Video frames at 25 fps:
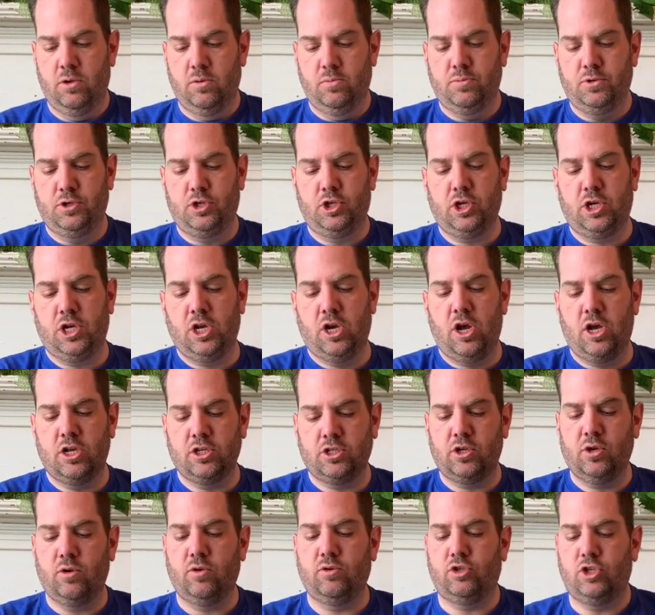But you can
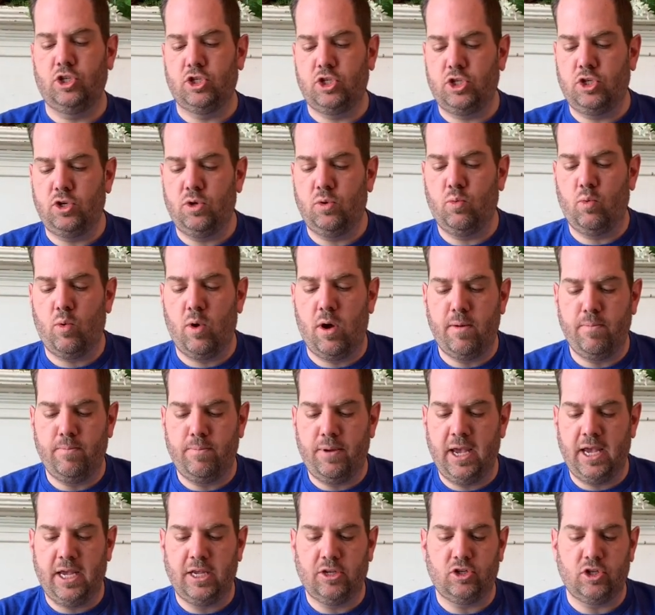also just do one
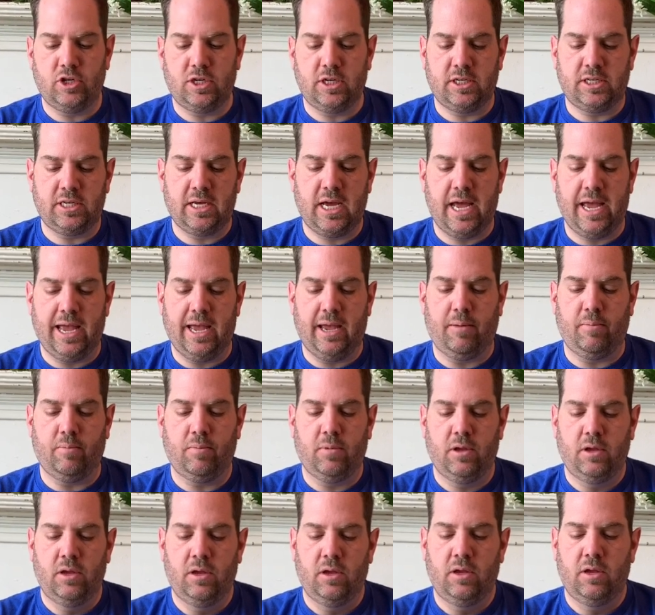page at a time
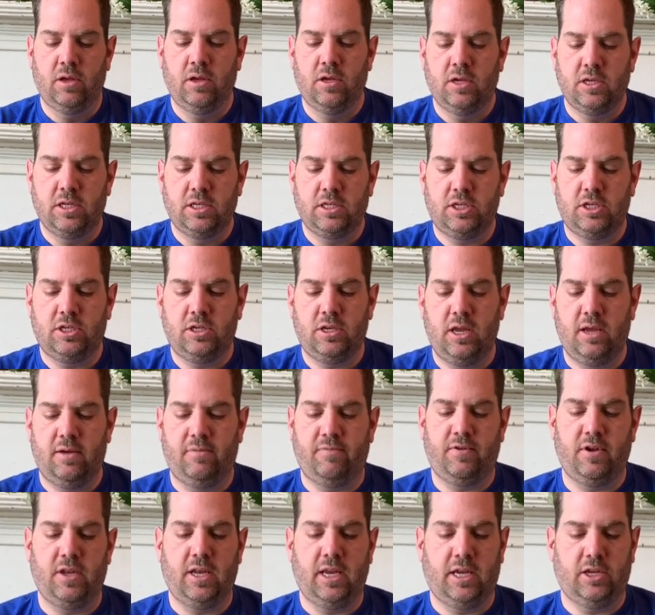
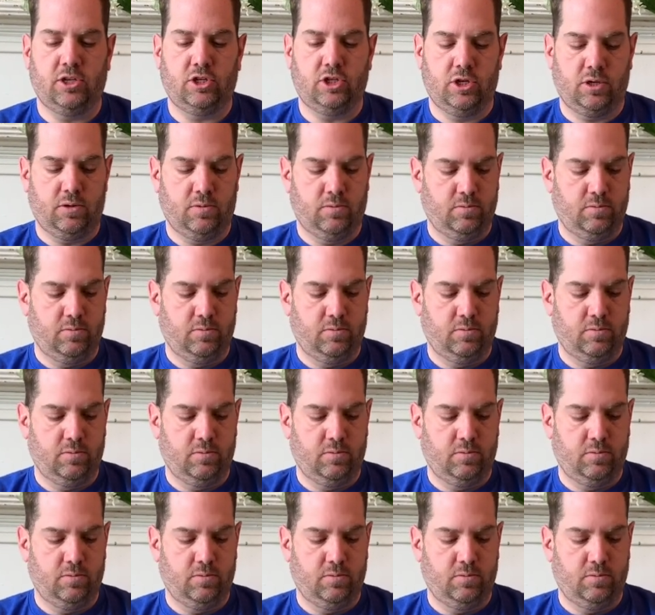if you need to.